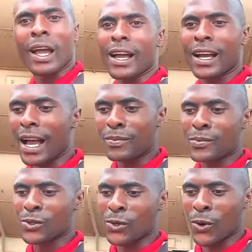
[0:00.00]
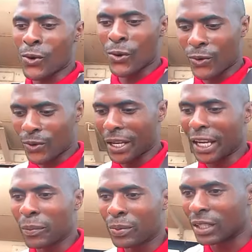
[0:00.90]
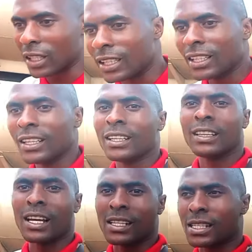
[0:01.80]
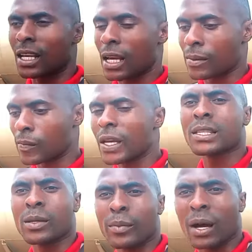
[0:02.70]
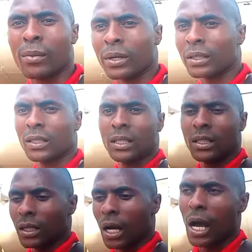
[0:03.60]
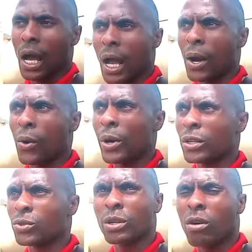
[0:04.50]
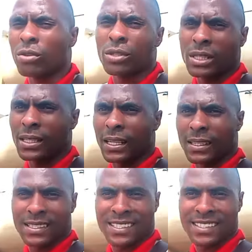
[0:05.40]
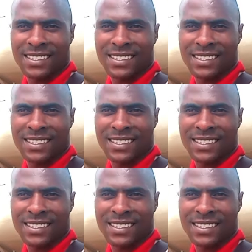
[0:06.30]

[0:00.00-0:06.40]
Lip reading: I'm so happy that as Zimbabwe, we are doing all these things.